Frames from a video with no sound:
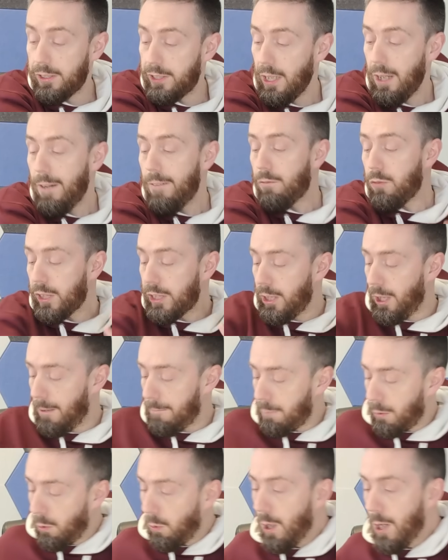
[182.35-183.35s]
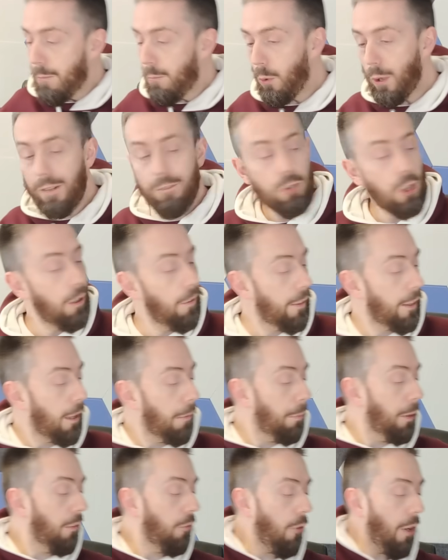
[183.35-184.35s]
For example, we have got a
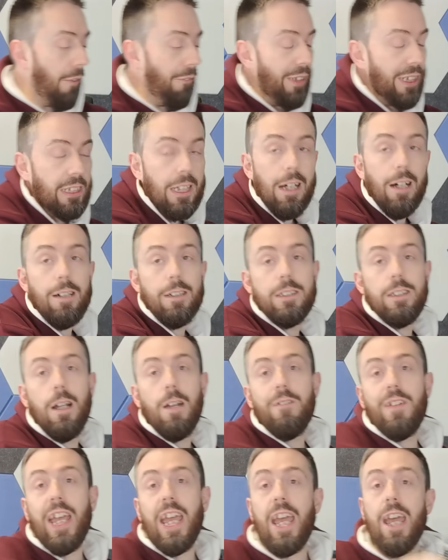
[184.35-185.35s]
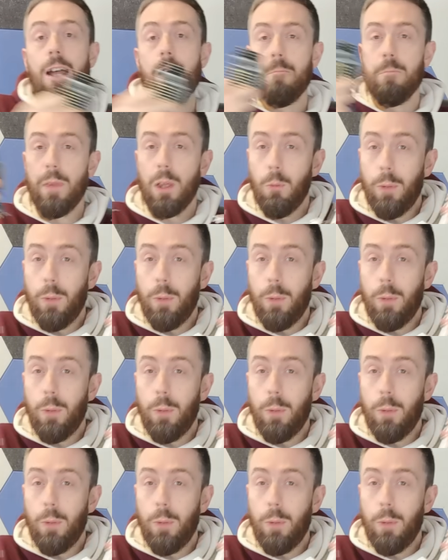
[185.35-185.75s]
couple of graphics cards over here,